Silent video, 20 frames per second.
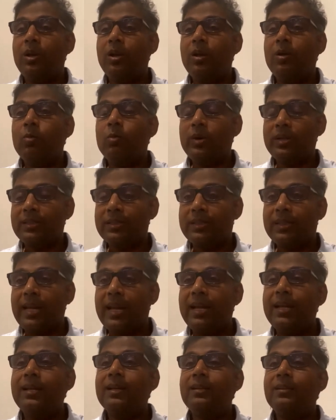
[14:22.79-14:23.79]

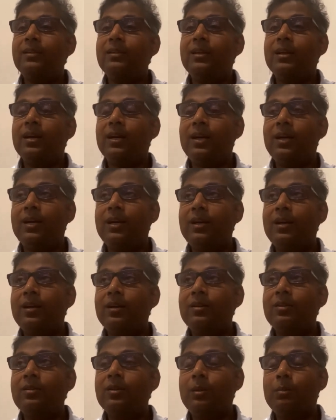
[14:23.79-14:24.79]
withstand
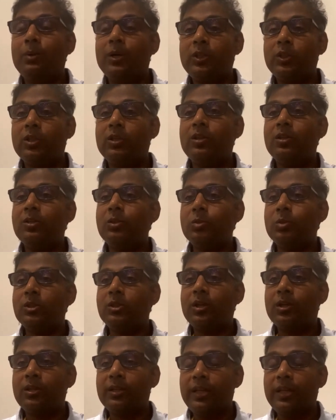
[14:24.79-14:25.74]
the pressures which are